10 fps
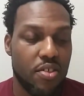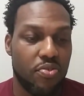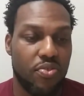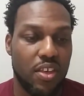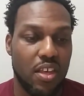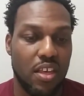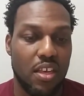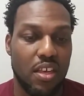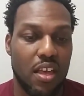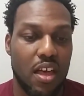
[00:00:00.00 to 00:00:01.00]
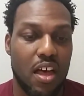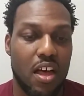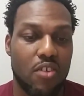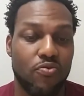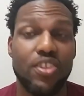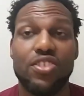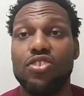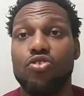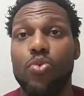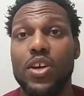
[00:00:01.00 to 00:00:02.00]
the
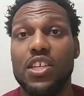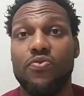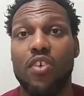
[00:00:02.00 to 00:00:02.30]
recent tweets